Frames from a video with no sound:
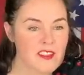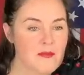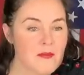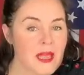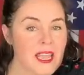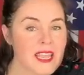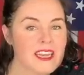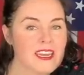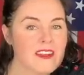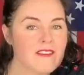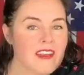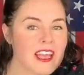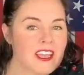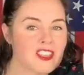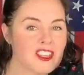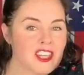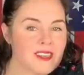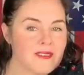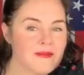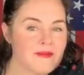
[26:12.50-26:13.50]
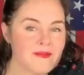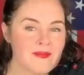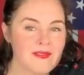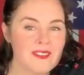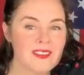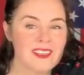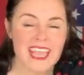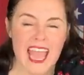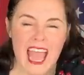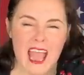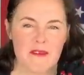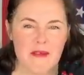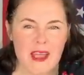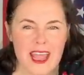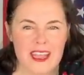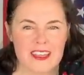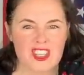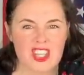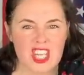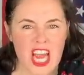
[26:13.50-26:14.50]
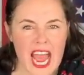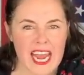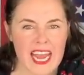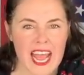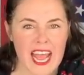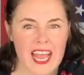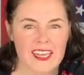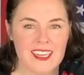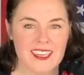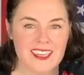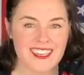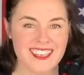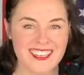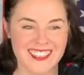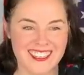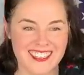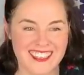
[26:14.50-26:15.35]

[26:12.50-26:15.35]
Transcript: Speaking of Asian, Get wrecked,